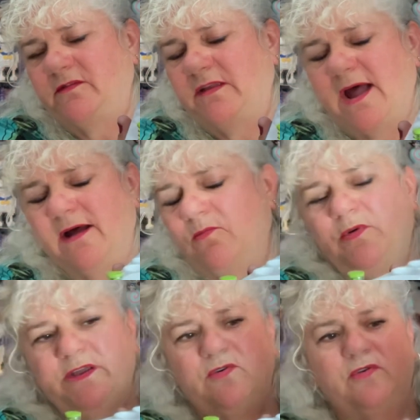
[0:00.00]
what
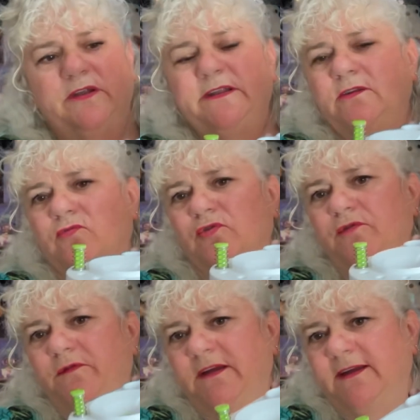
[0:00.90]
do you call it, little
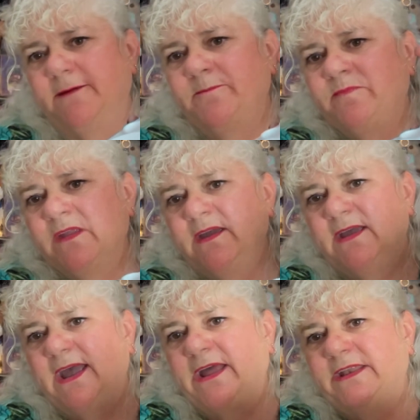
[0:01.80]
groove there,
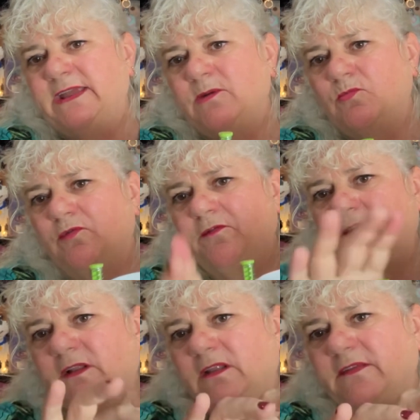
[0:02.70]
and it will
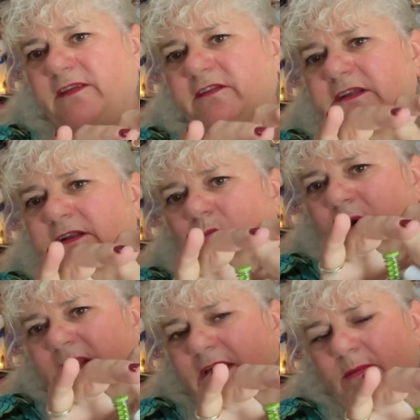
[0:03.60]
fill this little
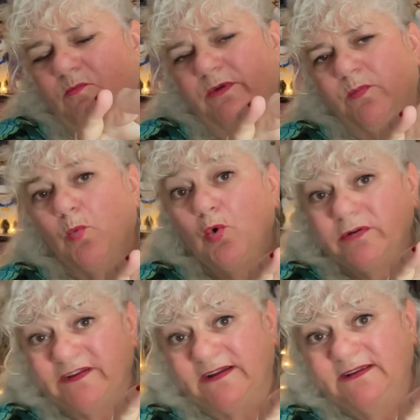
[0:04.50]
well up with
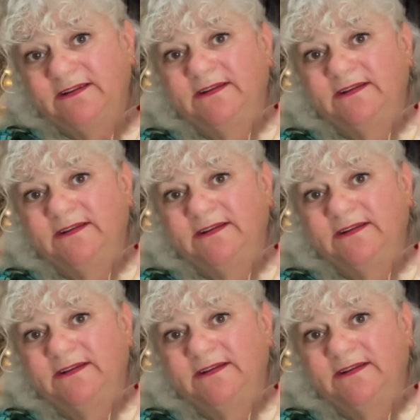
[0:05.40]
water,